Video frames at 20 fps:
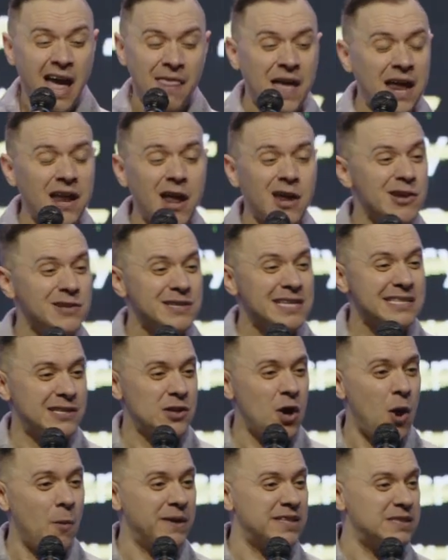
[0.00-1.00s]
And that
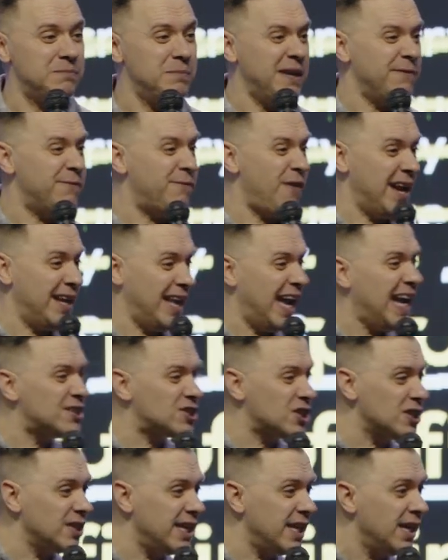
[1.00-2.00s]
doesn't always mean
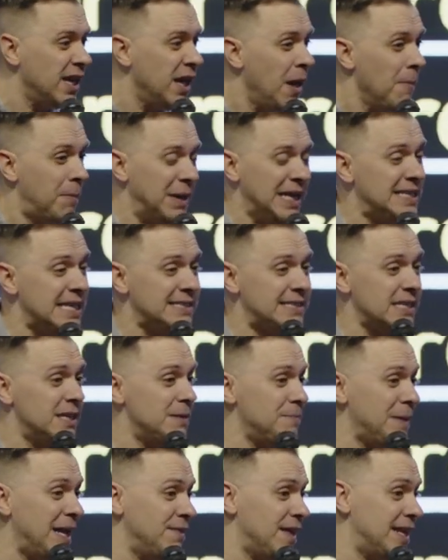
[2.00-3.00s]
financially, but it
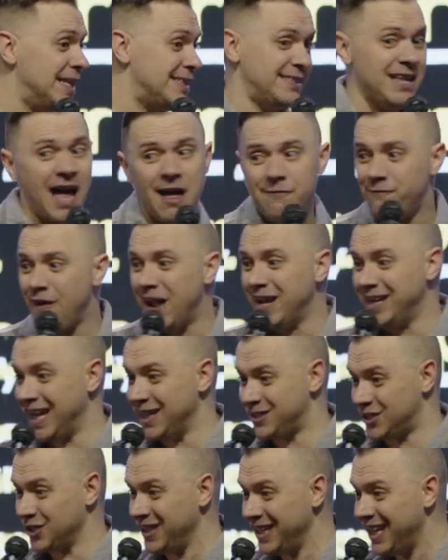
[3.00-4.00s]
doesn't mean that it's not
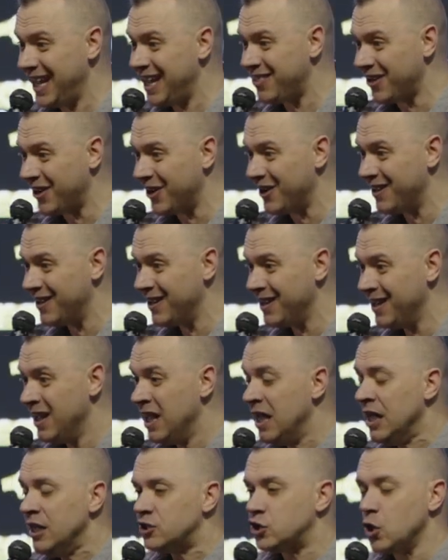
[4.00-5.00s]
financially either.
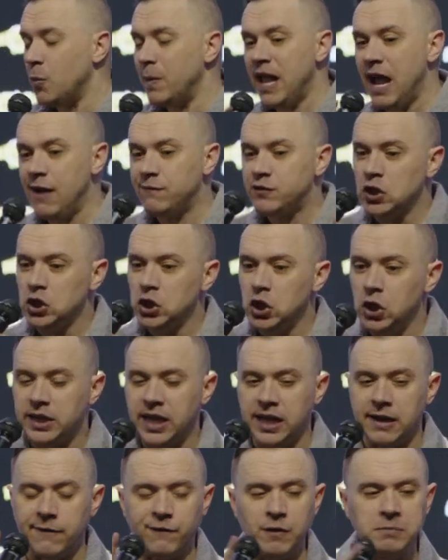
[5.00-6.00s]
So we have to
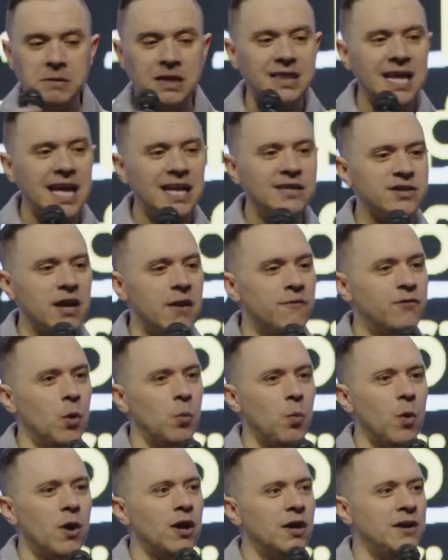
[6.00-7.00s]
look at it from the lens of the
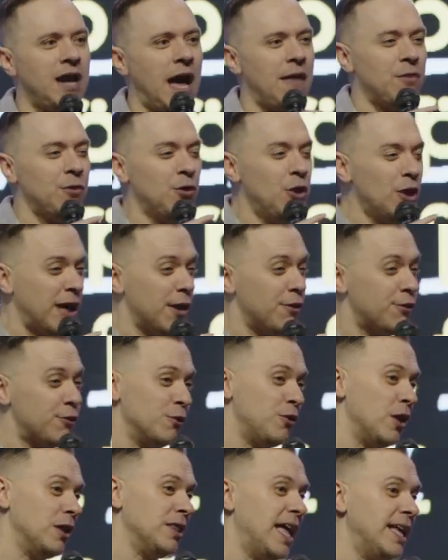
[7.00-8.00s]
Word, not look at it
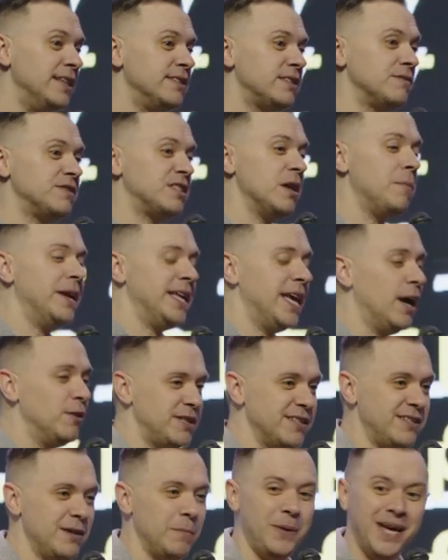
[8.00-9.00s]
through the lens of somebody
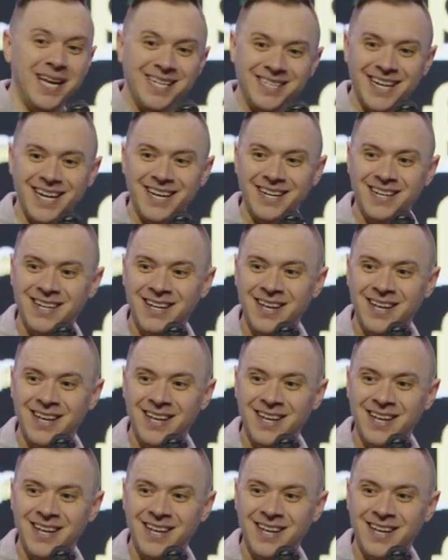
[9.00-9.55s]
else's opinion.